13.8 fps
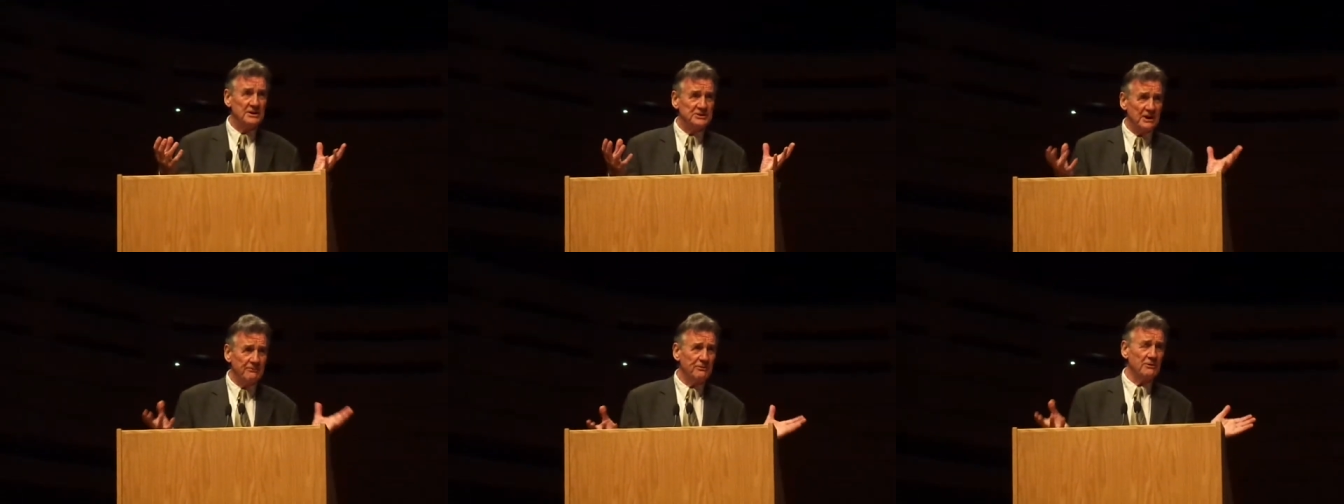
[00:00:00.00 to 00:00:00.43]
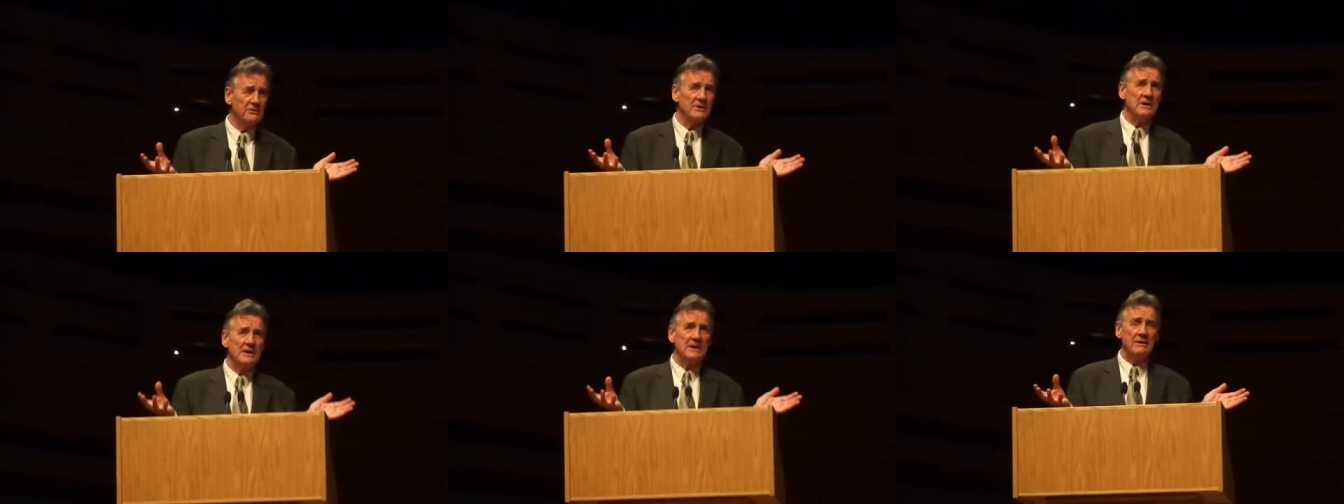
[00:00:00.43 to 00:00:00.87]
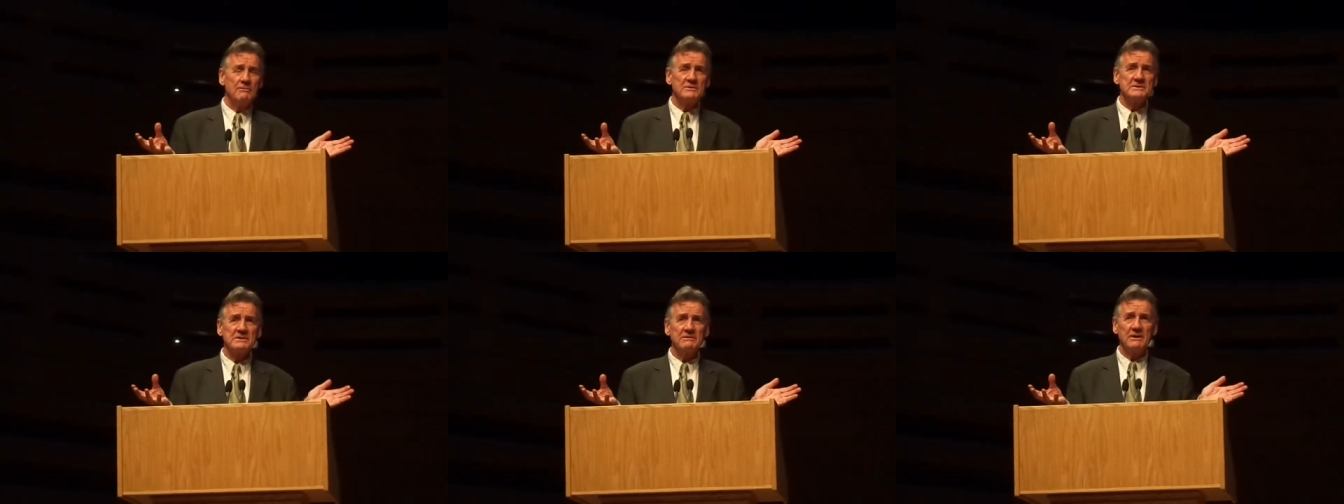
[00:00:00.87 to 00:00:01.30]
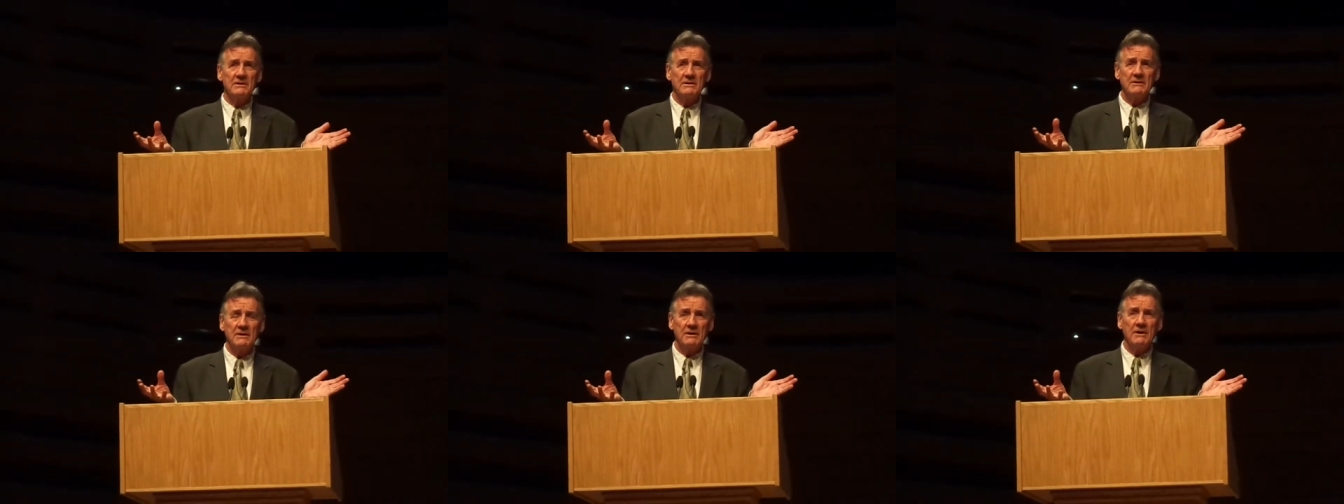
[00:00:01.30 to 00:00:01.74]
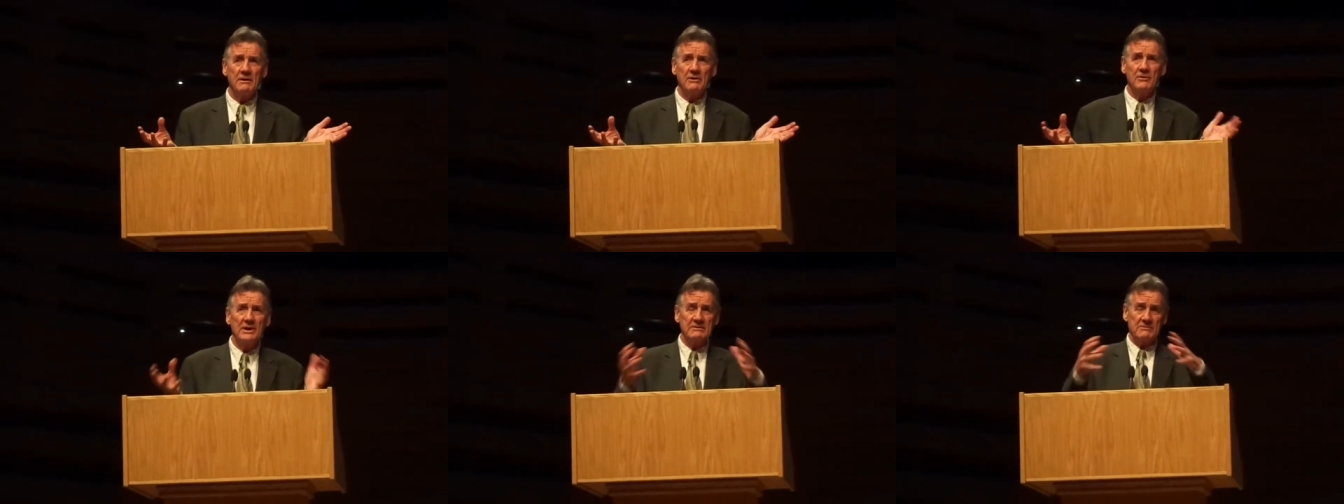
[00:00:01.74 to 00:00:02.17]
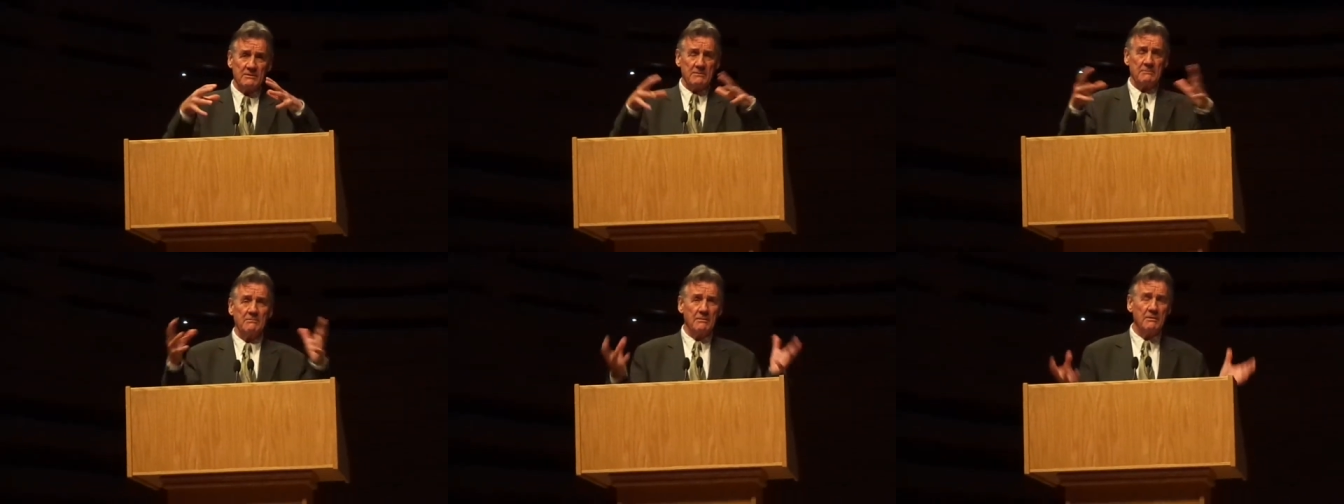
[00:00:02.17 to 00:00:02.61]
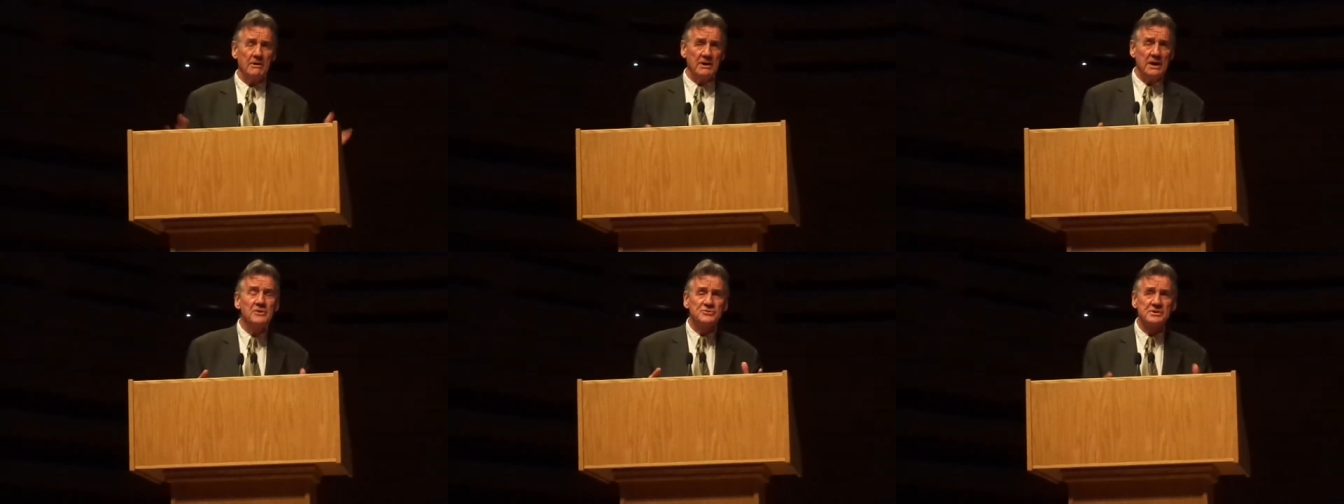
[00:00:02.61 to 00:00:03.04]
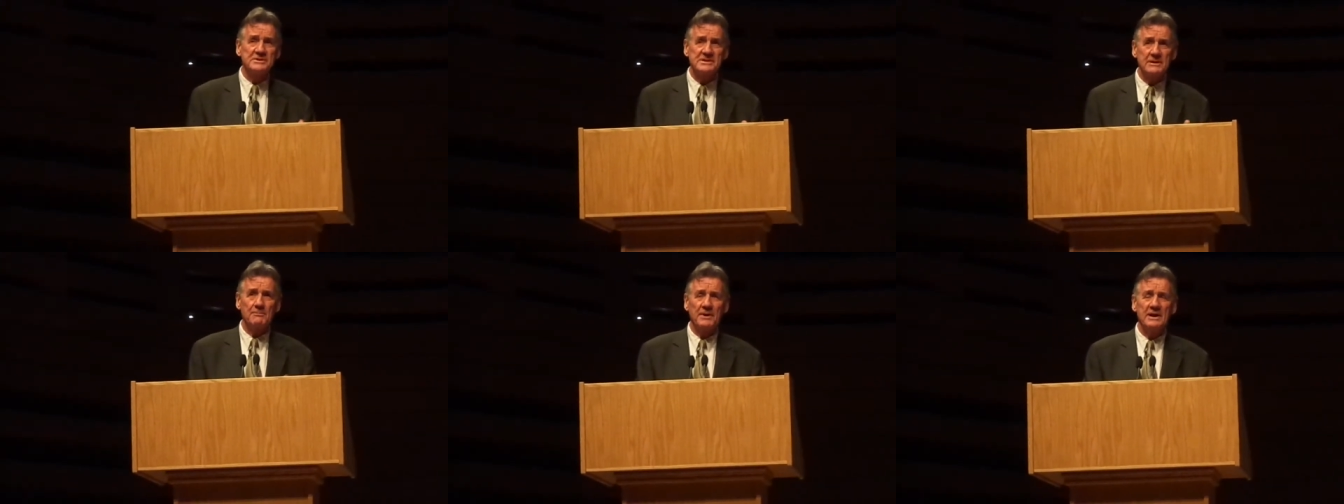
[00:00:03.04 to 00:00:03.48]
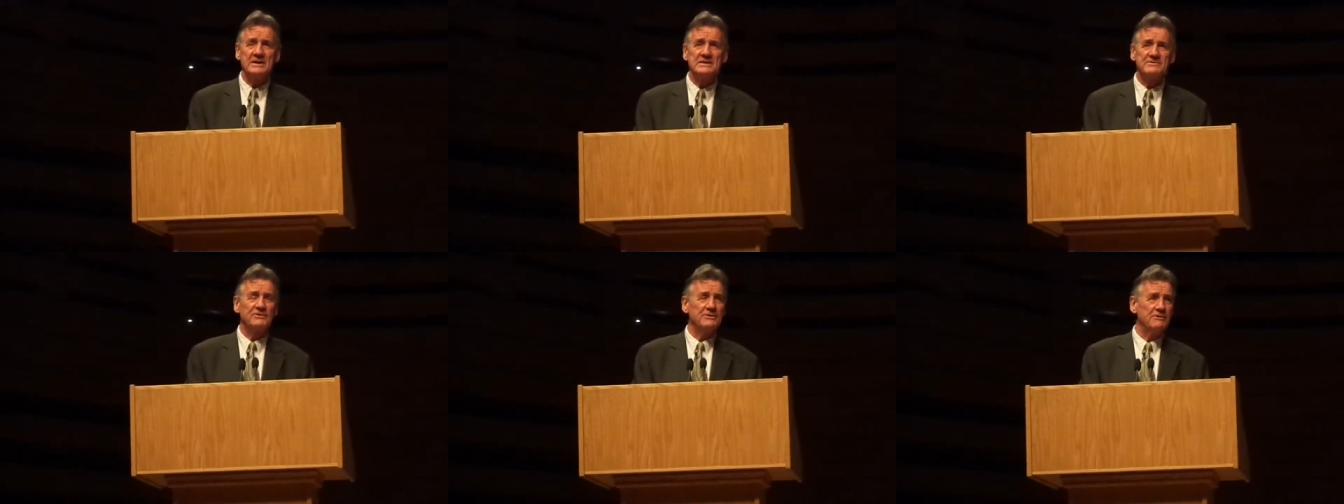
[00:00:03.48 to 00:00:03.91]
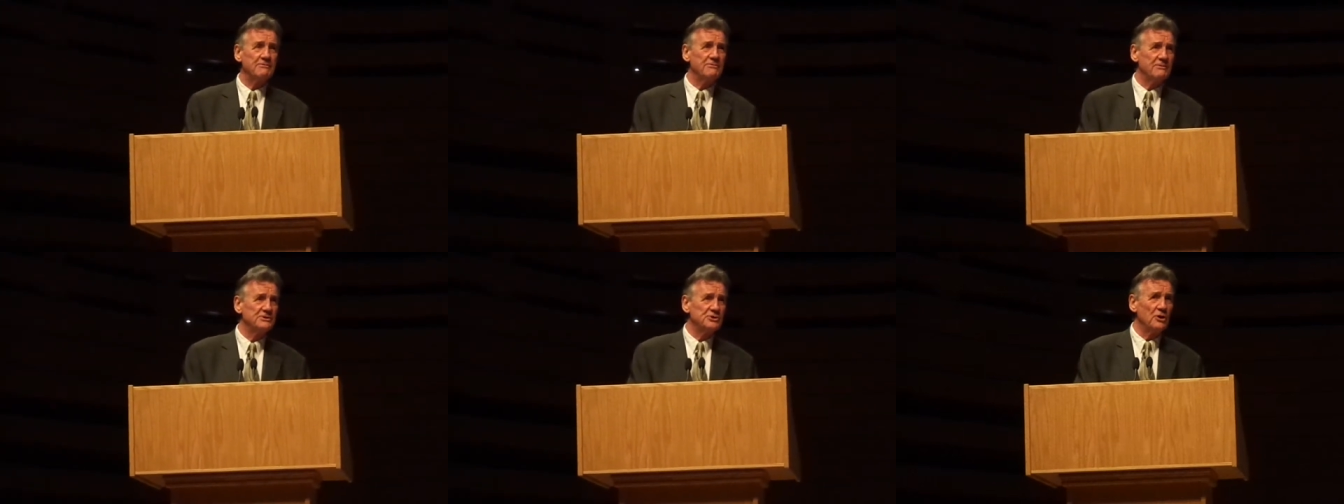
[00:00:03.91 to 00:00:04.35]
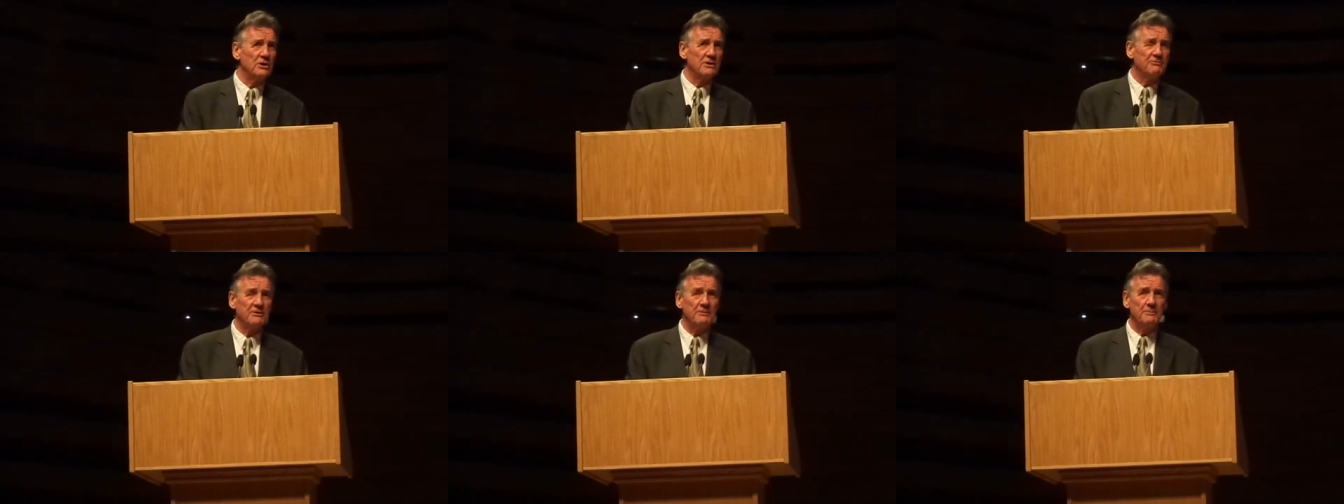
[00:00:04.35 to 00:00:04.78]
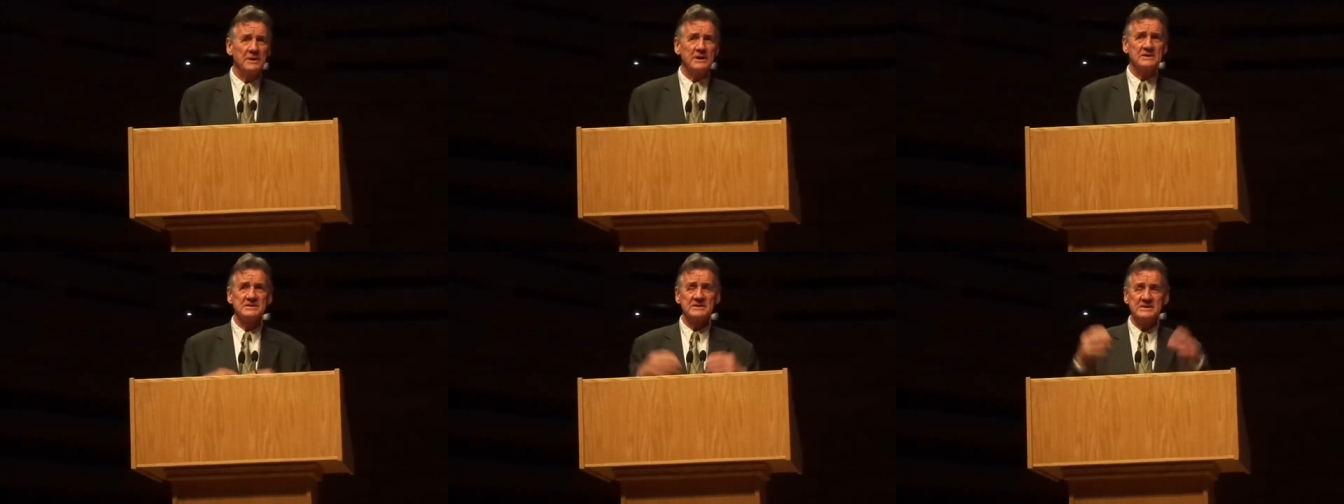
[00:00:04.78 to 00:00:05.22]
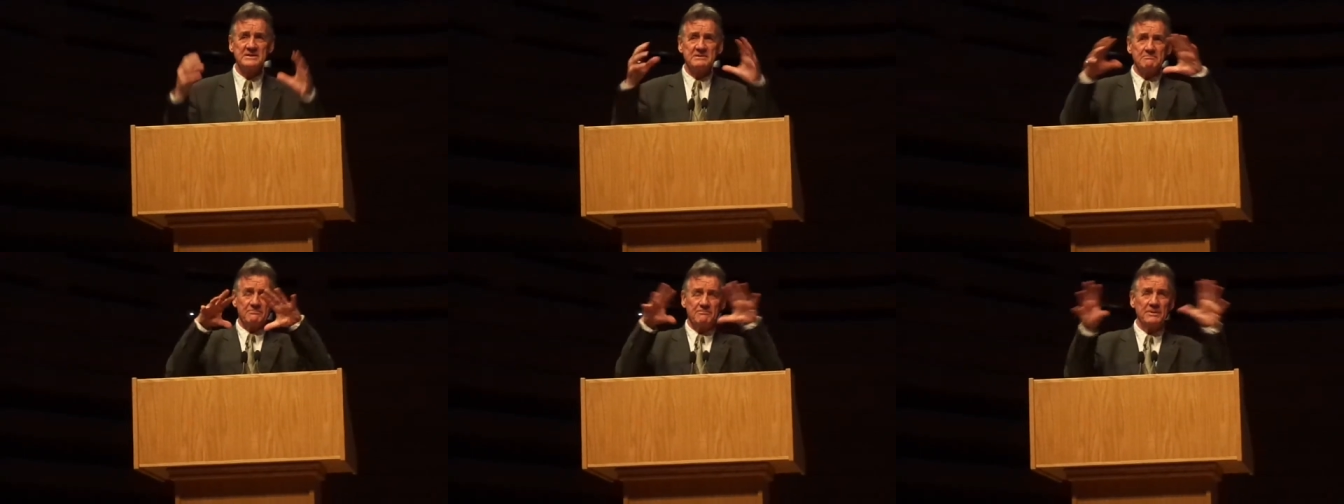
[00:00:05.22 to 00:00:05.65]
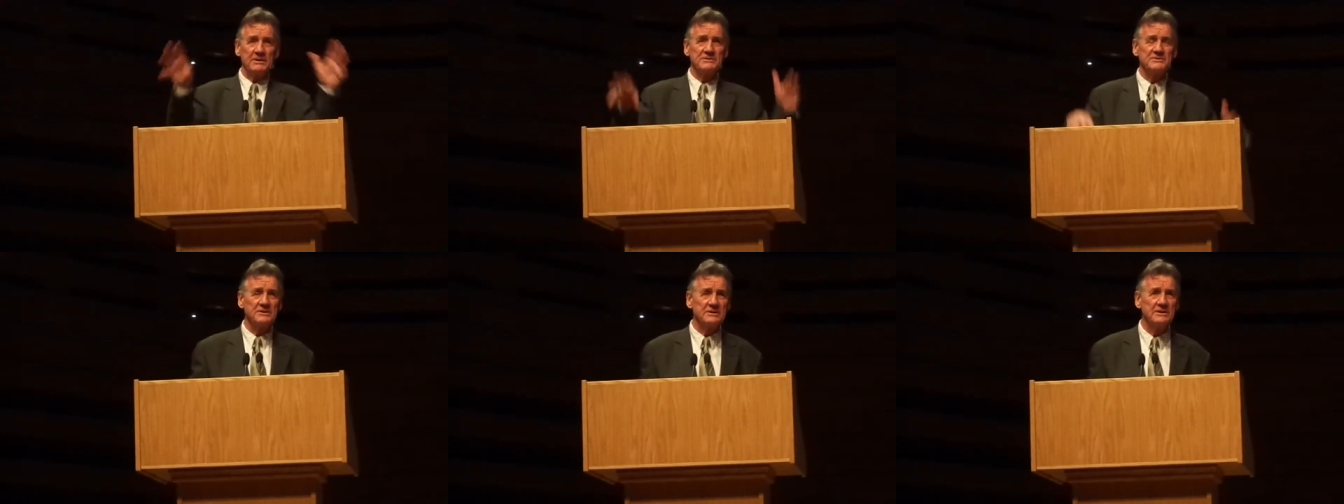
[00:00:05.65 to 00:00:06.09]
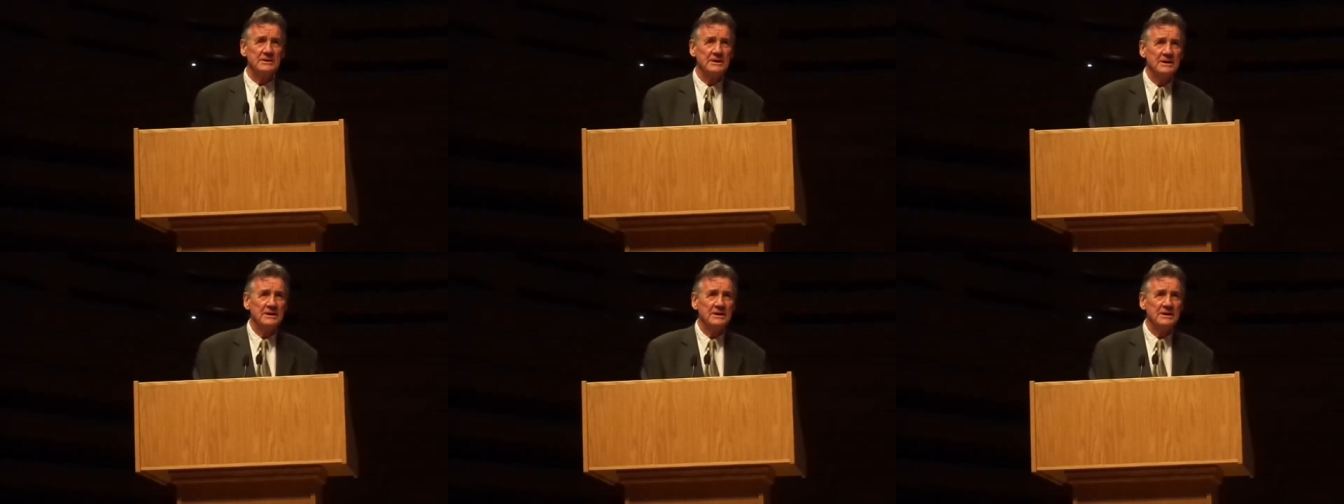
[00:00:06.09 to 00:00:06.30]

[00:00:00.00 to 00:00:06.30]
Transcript: Sheffield was a great or an interesting place for a geographer because it's built on